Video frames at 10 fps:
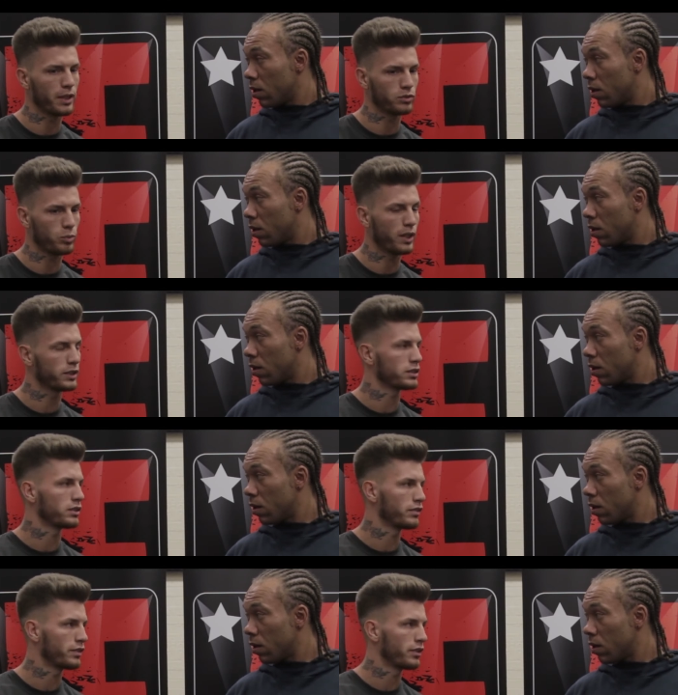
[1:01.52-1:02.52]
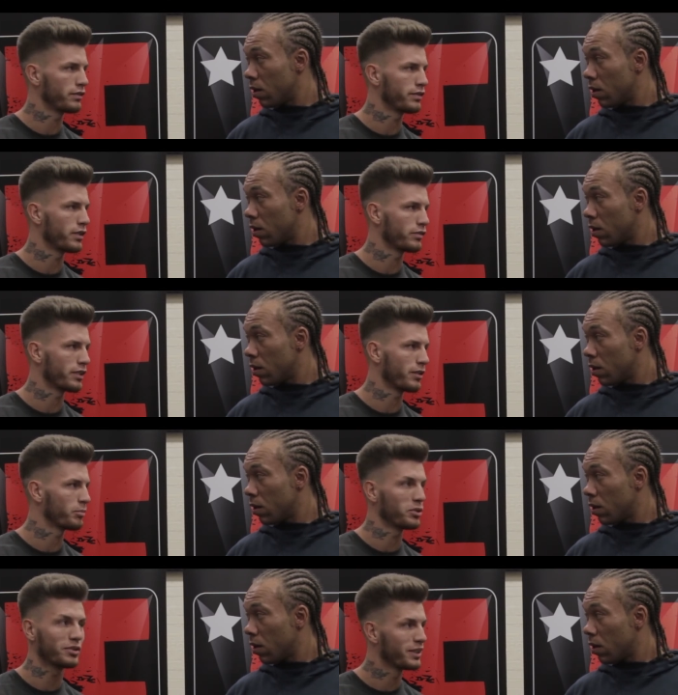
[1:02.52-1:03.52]
Speaker 1: him down twice in third and fourth
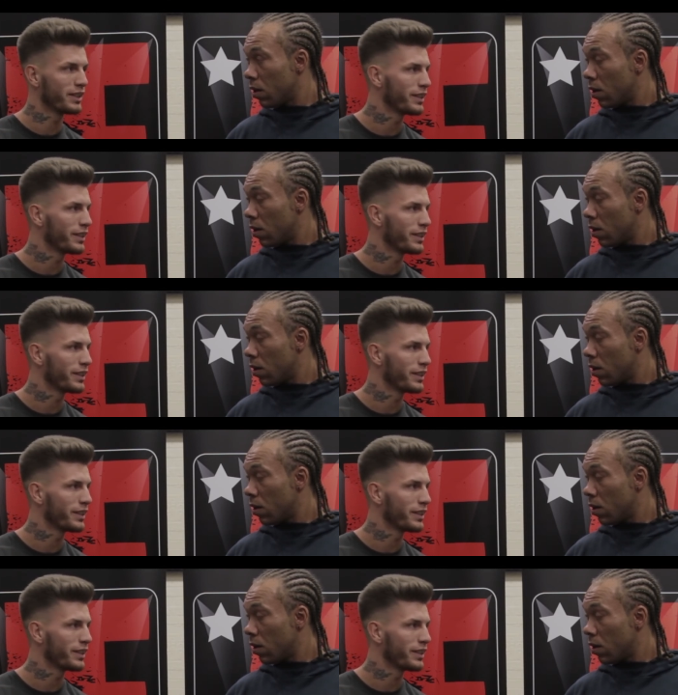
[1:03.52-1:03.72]
round, but